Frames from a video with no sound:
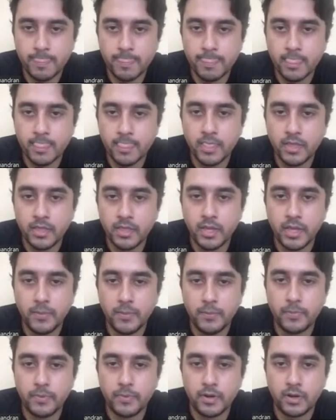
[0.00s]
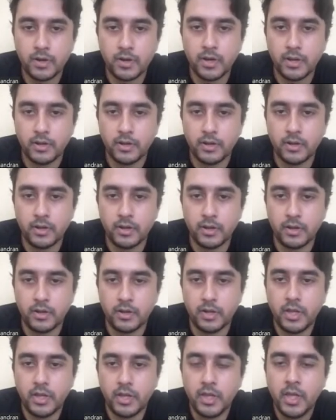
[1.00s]
then the hip,
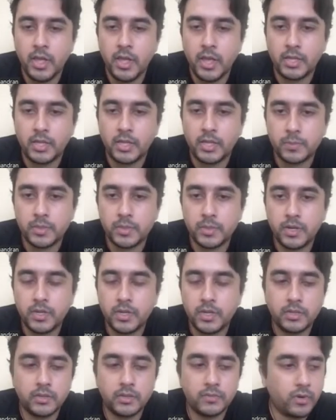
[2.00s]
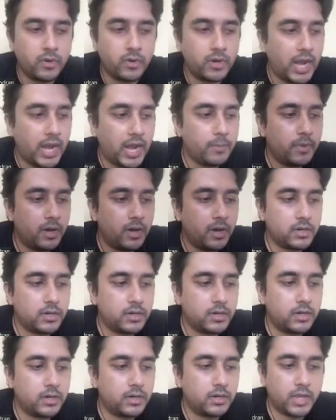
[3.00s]
and similarly for landmark,
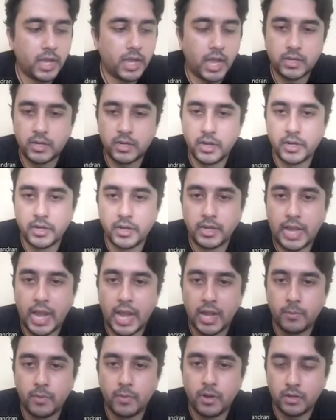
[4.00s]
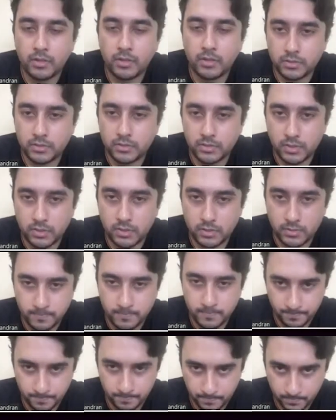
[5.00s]
calculating landmarks,
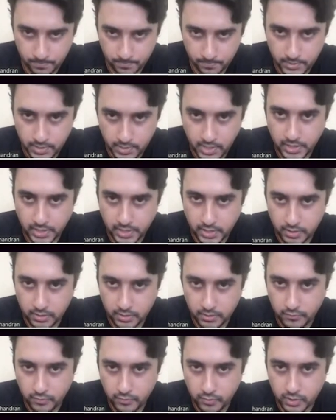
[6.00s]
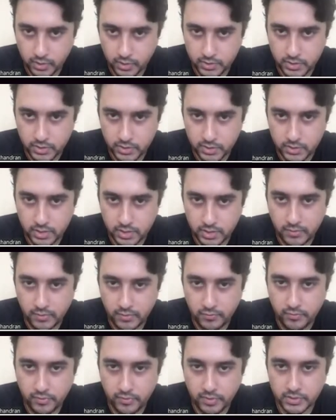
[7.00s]
like if you can see, this
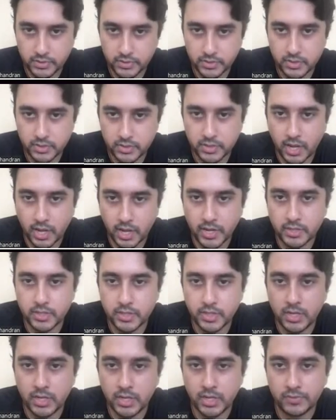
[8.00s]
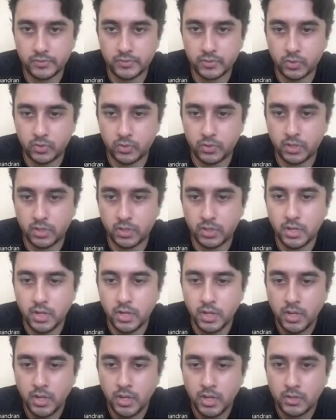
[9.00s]
left wrist is higher than left shoulder,
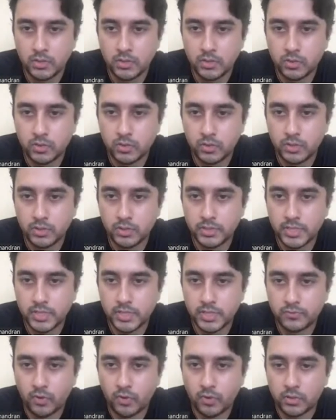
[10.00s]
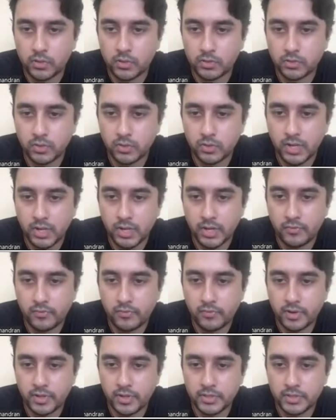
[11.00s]
so it says false. So
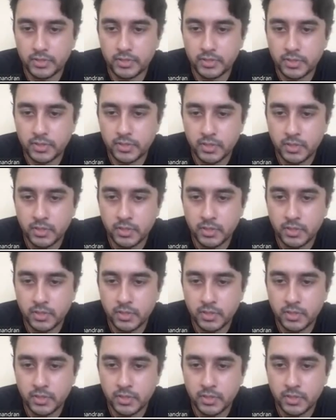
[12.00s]
left wrist